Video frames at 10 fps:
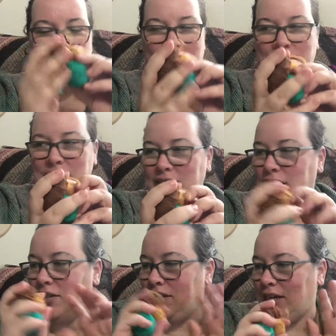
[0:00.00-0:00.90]
like just
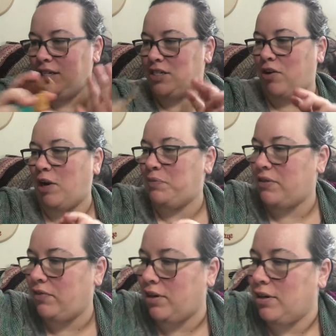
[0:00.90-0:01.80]
little tiny scraps
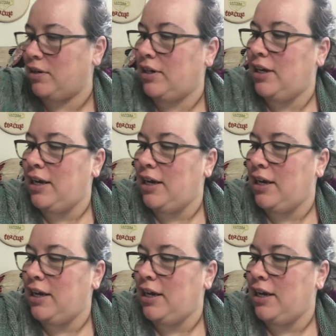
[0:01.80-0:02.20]
of yarn